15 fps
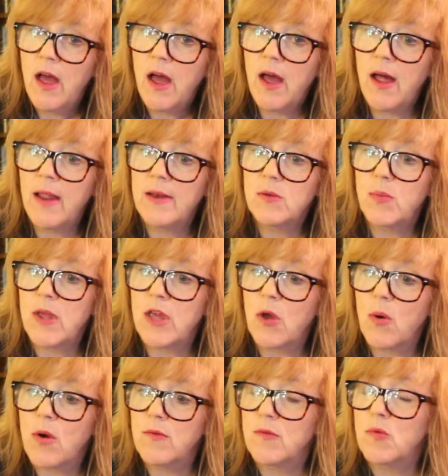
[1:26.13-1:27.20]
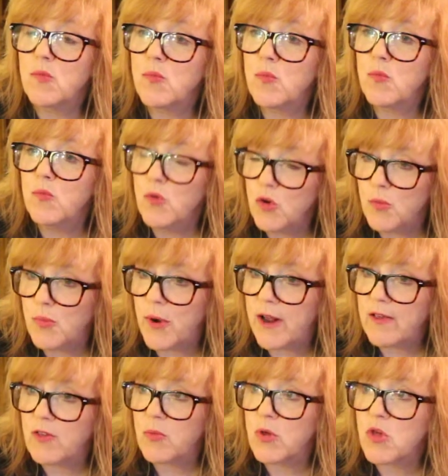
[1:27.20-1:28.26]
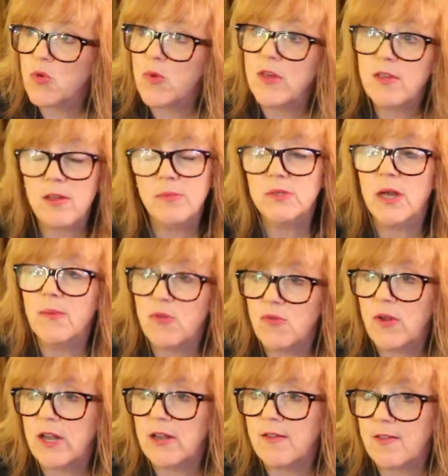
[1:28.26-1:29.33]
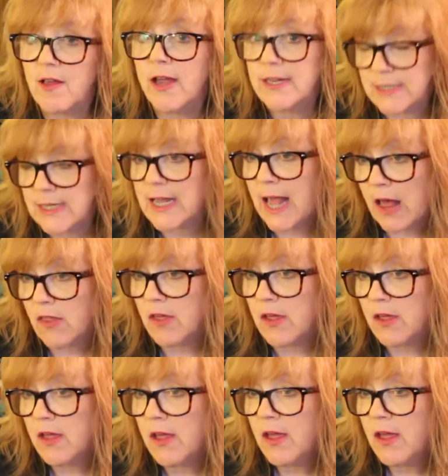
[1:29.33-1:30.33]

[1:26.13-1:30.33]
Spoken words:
and we go over rubrics which we sometimes redesign together,